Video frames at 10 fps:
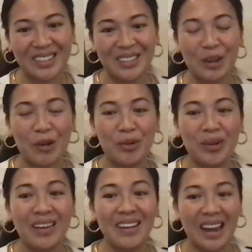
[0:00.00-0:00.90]
so
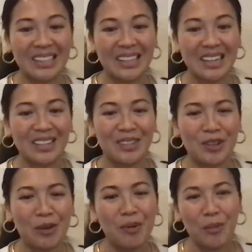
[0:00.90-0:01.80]
connected and
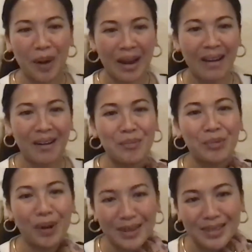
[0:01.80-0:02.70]
so aware and
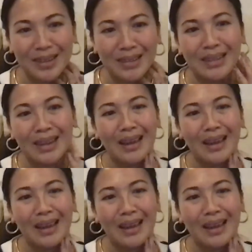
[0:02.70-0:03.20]
present.